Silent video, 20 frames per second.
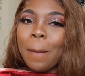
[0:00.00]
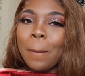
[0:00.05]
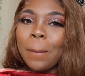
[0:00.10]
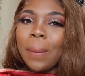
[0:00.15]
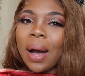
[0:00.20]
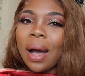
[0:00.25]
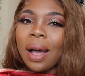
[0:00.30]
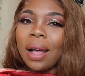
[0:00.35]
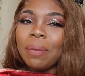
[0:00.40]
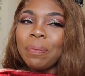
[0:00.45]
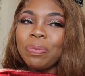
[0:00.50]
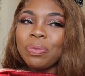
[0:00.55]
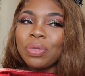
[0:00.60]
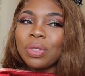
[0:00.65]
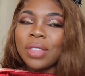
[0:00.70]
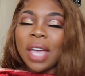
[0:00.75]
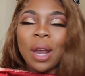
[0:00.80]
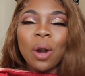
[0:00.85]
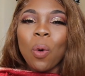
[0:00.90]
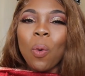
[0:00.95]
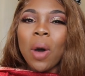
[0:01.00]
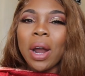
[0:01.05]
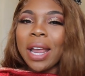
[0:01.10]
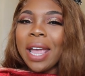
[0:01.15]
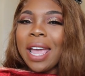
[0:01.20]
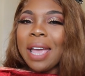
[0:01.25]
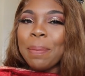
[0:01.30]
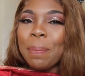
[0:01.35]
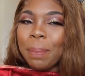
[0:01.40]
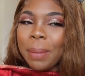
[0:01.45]
But they don't want
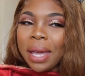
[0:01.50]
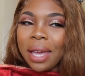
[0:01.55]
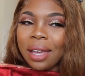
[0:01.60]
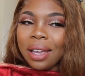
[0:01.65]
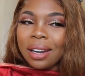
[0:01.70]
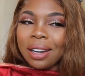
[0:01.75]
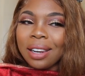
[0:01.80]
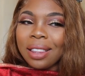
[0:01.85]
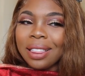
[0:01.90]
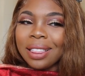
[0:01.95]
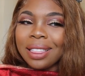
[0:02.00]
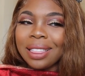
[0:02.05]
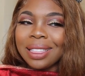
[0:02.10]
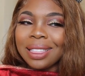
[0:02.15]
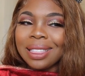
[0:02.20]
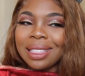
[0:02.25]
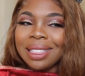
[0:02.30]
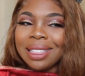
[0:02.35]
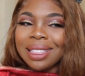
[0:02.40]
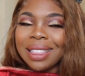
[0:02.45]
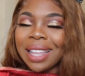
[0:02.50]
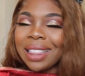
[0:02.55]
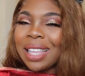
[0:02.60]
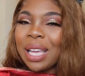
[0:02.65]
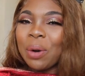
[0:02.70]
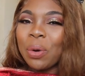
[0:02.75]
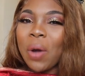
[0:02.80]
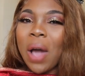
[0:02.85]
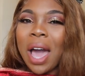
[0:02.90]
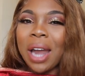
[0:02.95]
to admit that
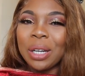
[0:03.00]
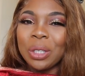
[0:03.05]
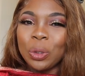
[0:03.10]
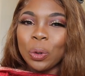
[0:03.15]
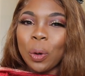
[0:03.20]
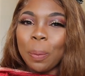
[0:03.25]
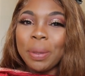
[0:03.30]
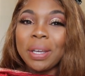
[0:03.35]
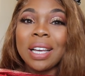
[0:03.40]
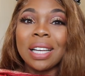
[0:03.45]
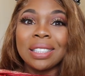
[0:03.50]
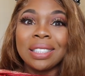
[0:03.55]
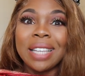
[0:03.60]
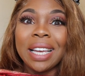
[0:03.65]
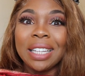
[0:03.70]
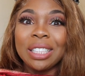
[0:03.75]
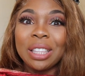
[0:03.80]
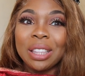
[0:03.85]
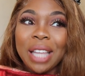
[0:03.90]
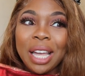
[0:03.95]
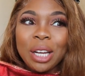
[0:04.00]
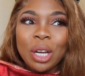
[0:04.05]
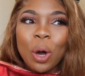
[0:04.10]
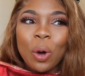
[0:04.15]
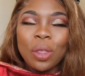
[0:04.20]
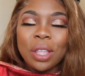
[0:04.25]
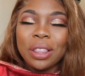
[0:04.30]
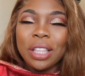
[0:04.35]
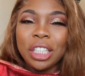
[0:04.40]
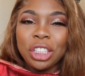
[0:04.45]
they don't know how to do it because they
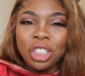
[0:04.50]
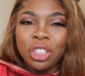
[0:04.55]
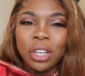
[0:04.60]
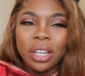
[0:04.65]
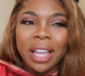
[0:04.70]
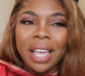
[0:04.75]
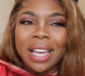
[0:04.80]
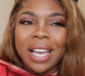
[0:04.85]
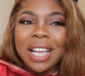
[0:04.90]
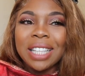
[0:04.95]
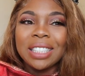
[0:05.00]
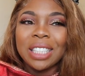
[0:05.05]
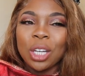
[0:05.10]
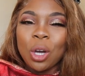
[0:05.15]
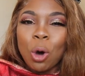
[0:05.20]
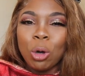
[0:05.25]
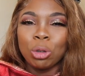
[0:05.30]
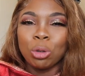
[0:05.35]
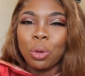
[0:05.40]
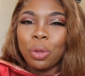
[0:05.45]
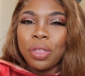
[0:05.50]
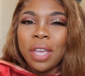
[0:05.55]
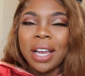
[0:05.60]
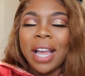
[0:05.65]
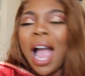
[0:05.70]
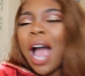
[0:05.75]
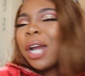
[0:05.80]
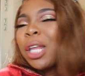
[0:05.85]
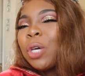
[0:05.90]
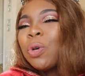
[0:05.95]
know that they should, like, it's a cultural
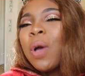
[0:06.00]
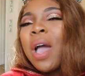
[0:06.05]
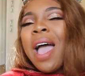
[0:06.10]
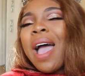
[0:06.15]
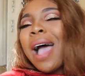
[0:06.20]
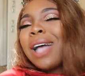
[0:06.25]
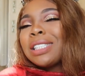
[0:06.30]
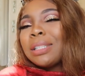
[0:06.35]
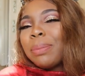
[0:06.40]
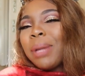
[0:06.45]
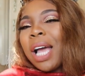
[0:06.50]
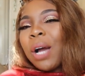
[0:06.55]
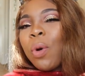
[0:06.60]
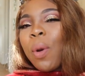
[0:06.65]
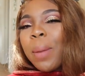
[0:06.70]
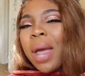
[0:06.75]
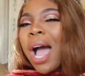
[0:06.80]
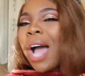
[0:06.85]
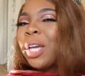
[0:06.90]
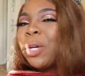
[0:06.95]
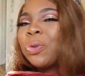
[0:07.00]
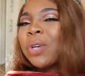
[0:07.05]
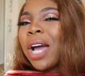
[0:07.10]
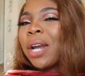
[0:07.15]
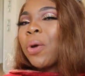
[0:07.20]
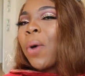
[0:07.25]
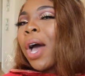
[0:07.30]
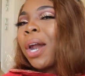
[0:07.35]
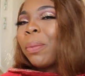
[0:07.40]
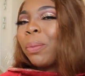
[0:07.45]
thing. How do you, as a black woman, how do you
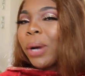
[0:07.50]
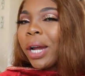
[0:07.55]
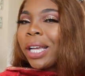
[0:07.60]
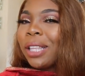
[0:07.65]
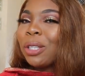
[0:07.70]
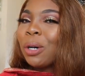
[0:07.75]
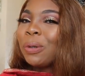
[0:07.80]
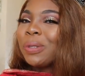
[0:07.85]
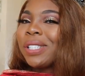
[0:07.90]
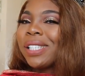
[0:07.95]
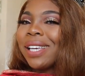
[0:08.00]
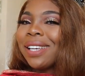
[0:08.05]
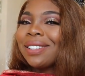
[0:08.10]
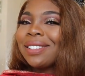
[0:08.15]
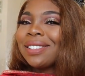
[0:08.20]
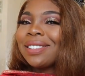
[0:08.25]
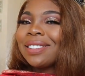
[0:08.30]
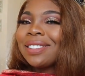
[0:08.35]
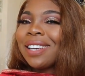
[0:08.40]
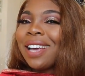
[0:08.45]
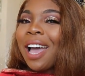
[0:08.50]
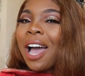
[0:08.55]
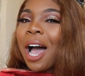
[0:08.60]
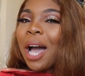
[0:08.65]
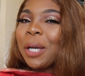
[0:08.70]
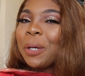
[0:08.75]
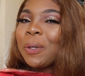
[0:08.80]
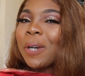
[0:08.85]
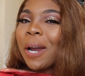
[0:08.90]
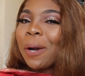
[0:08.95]
not know how to braid those, sis?
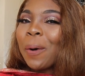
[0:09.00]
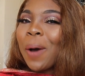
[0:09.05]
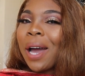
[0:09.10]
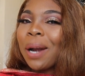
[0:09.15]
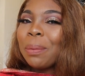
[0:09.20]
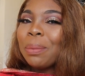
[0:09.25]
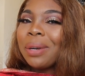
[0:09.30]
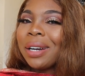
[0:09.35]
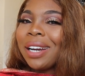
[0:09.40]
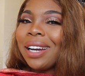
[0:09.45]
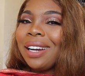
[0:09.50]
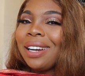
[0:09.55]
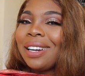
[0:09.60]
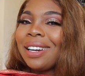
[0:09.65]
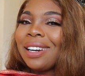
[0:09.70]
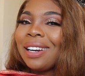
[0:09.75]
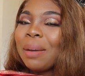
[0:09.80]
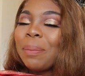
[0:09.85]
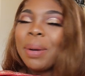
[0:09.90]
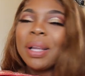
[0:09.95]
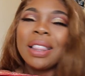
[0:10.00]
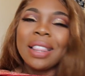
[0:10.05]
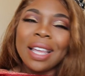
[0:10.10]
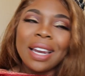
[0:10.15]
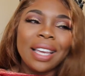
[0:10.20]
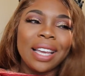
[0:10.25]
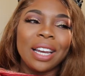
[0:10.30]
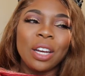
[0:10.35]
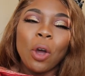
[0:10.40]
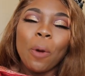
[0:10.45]
How you not know how to braid? But
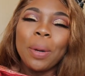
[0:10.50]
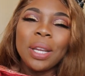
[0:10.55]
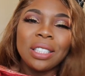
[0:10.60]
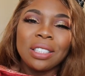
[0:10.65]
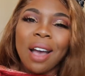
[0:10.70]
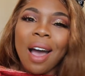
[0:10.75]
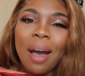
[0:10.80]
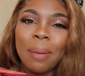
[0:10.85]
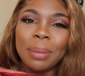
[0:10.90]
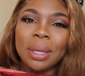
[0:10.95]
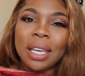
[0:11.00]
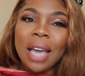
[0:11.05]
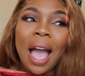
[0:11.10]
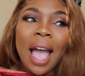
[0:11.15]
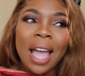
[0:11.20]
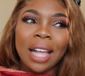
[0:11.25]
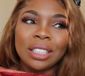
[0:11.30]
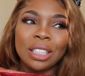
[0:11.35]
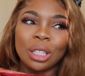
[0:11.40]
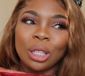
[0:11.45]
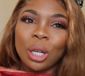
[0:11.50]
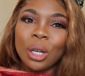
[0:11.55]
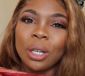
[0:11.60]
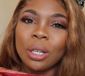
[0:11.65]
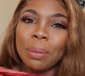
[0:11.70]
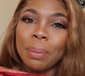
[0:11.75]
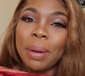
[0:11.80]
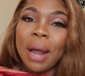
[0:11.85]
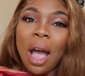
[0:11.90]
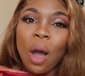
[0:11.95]
then again, nobody taught me. I had to
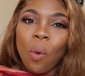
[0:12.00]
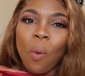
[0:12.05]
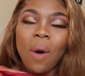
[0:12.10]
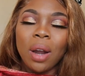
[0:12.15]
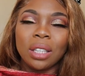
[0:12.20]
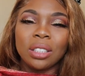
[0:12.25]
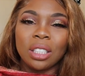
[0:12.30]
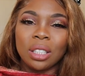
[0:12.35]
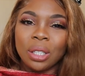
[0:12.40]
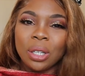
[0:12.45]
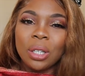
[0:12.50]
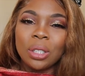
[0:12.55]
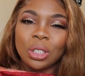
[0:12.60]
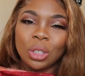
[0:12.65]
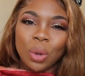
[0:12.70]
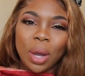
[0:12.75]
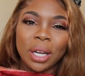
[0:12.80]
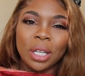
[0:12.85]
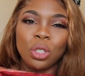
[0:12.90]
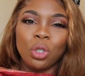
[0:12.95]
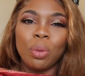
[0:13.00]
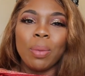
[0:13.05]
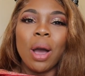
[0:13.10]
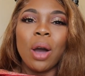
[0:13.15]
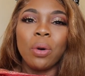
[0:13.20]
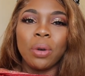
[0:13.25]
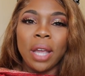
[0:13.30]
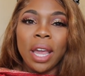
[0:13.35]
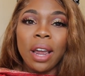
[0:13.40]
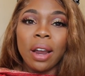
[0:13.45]
learn, but I wanted to learn so I could do
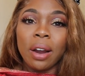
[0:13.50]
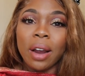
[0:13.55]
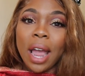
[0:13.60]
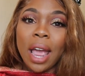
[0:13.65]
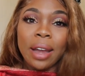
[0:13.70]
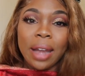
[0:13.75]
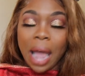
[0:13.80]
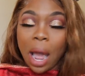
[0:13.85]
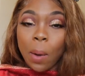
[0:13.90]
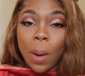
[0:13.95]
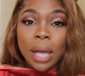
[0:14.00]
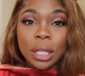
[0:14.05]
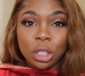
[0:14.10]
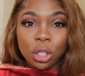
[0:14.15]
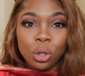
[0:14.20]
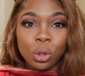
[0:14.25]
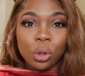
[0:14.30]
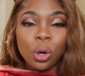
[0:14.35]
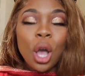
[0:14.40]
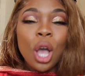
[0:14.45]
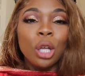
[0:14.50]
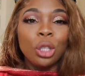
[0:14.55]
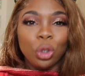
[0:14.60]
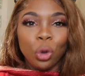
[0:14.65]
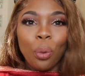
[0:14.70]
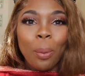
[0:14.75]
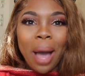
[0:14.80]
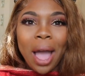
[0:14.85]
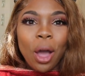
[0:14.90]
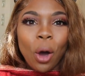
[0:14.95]
my own hair. And now I do
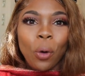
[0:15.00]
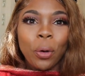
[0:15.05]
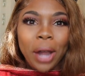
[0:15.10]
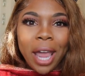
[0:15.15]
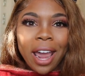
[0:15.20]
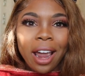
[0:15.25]
my own